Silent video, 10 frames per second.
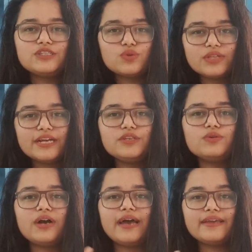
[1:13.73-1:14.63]
is so that
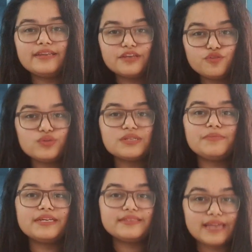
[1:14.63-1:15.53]
I can give you
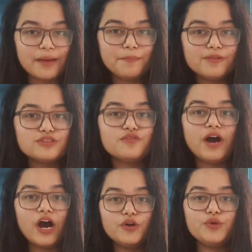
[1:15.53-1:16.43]
some examples of
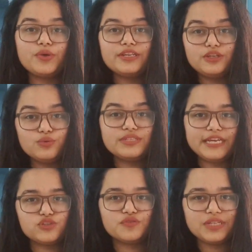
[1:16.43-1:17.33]
how you can use
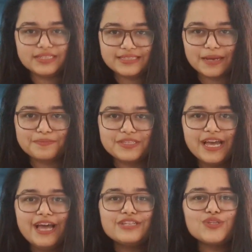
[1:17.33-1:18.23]
each of these steps.
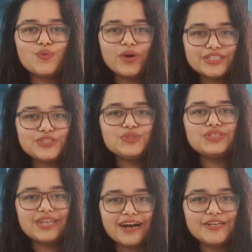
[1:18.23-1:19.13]
So once you
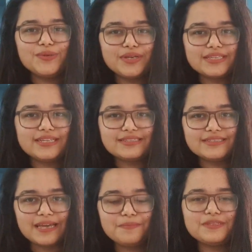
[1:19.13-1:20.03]
start doing these
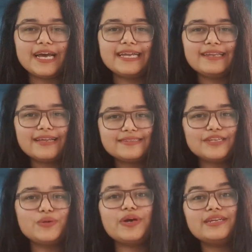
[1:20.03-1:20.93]
steps, and let's
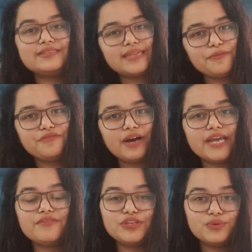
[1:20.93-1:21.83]
say you are at step
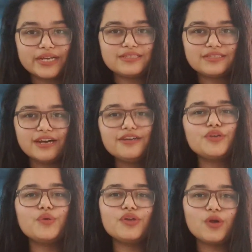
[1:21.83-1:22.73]
5 and you get stuck,
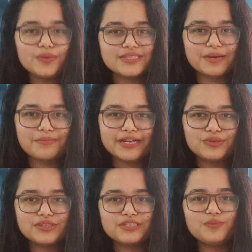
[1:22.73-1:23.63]
you can always come back
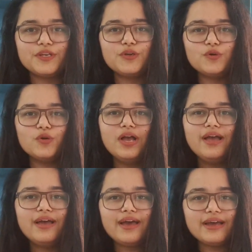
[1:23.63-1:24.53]
to this video
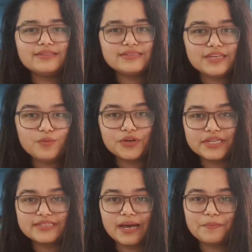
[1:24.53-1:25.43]
and see what
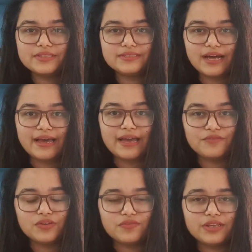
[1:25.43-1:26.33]
examples I
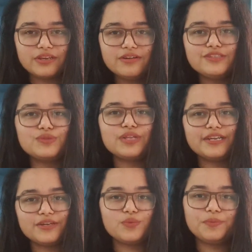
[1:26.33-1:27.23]
have given here so
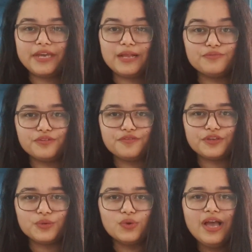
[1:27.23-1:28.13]
that it will be helpful for
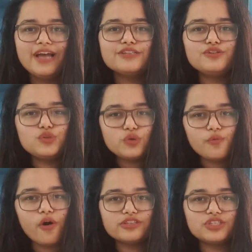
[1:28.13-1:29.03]
you. So do
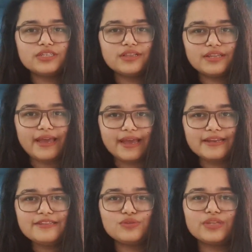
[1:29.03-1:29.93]
watch it till the
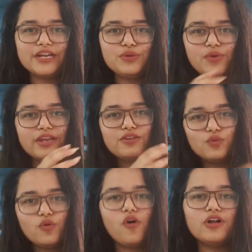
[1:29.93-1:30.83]
end so that you can
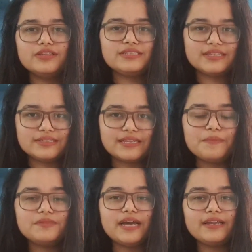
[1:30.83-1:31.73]
know all the 6
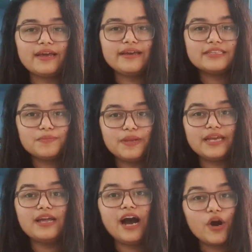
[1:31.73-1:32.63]
steps, and I
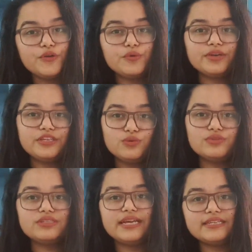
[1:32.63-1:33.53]
explain how you can
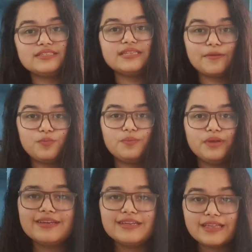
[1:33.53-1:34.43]
use each step.
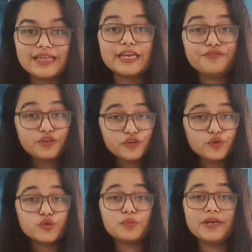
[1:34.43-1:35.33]
If you're
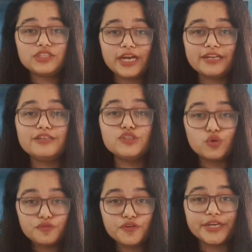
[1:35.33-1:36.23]
new to my channel,
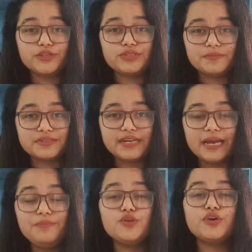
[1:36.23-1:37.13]
don't forget to
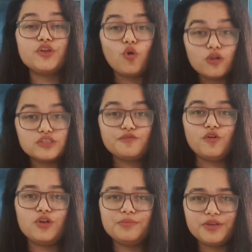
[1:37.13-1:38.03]
subscribe. You can also
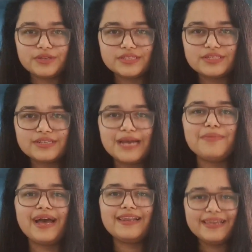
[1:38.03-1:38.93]
follow me on Instagram.
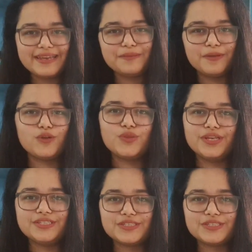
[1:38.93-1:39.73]
I'll link it below in the